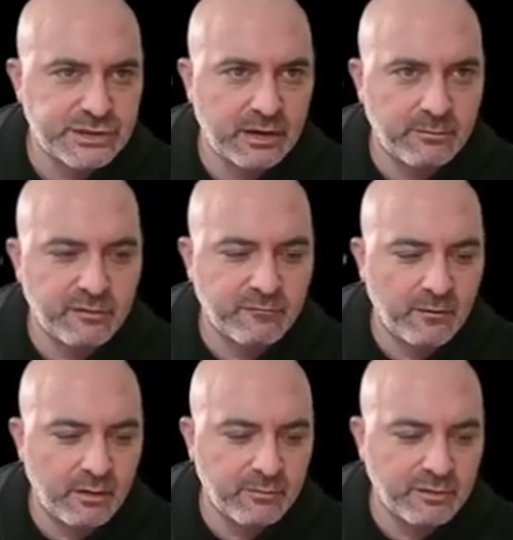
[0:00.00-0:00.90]
comes
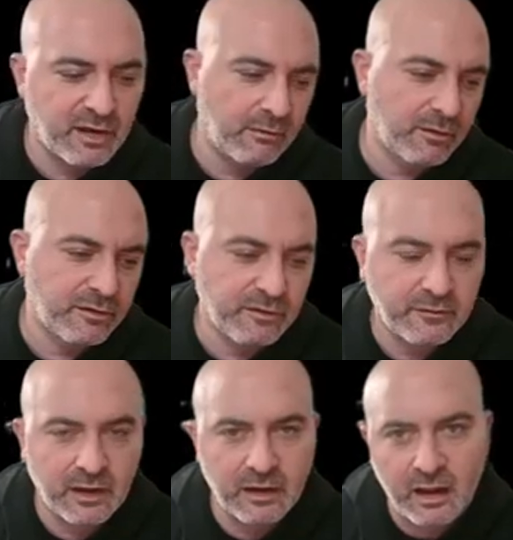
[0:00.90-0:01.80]
from Cyrus of
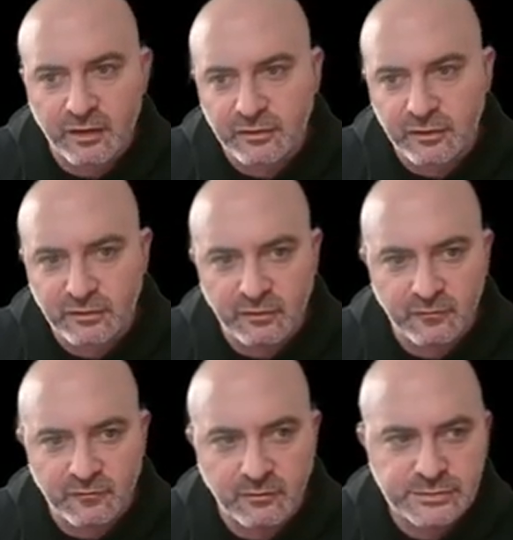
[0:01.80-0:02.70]
Chaos's
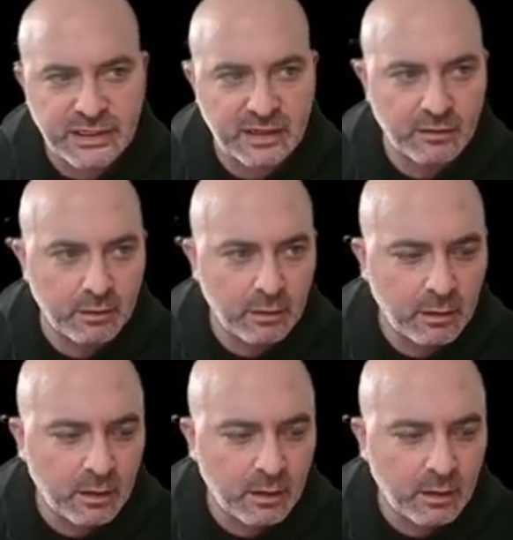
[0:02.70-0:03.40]
YouTube channel.